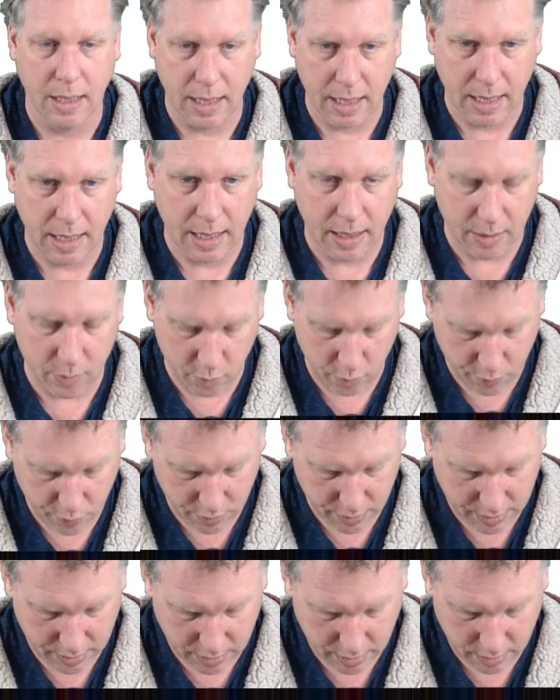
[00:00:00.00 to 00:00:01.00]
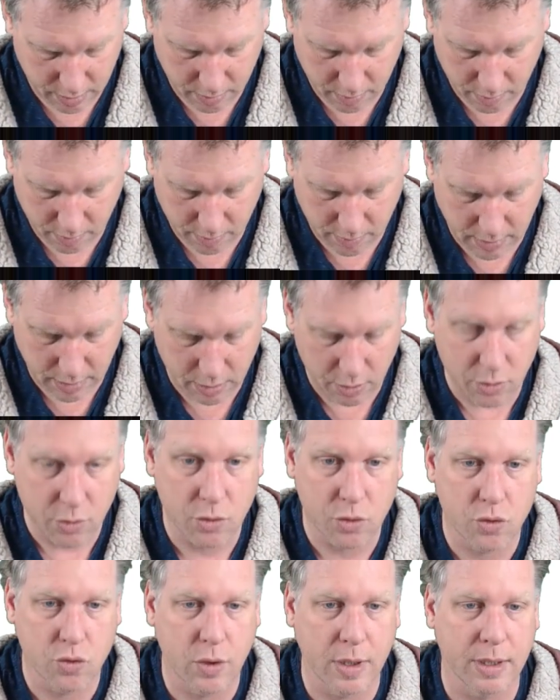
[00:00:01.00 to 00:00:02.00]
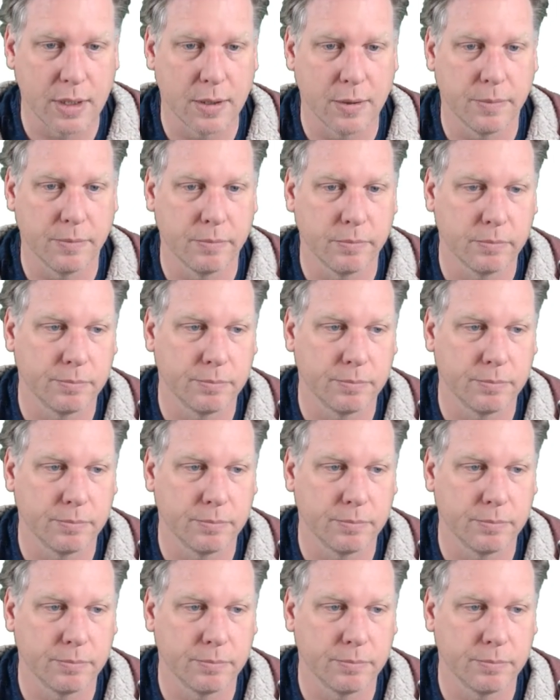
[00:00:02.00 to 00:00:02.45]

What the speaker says: And put in Madrid.